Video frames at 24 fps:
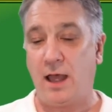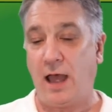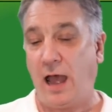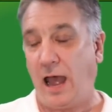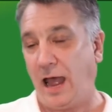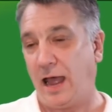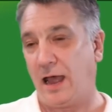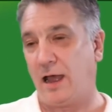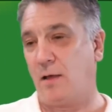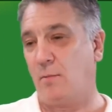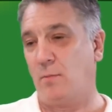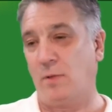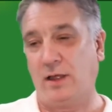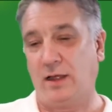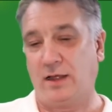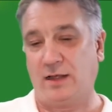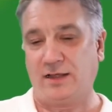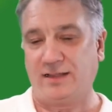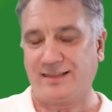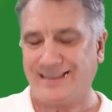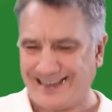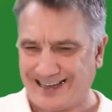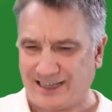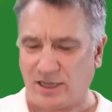
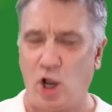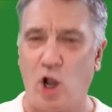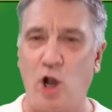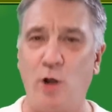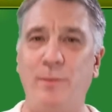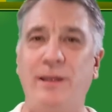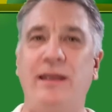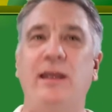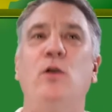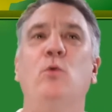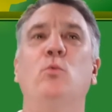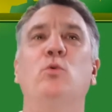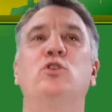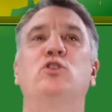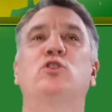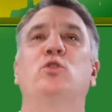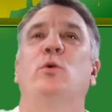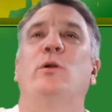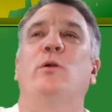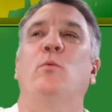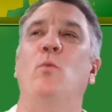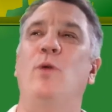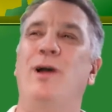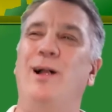The economy was
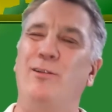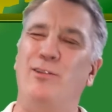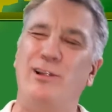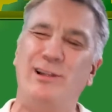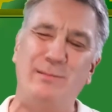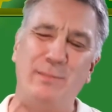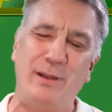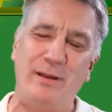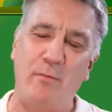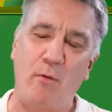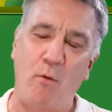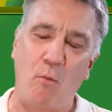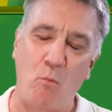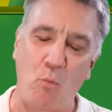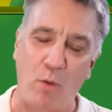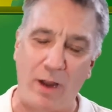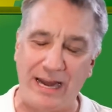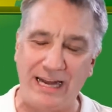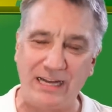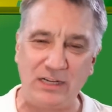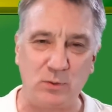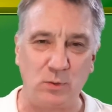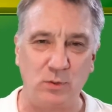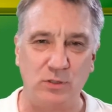doing well. The minimum
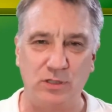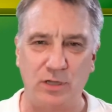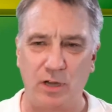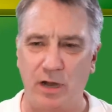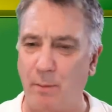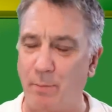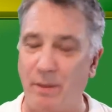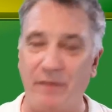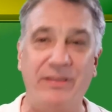wage was gone up.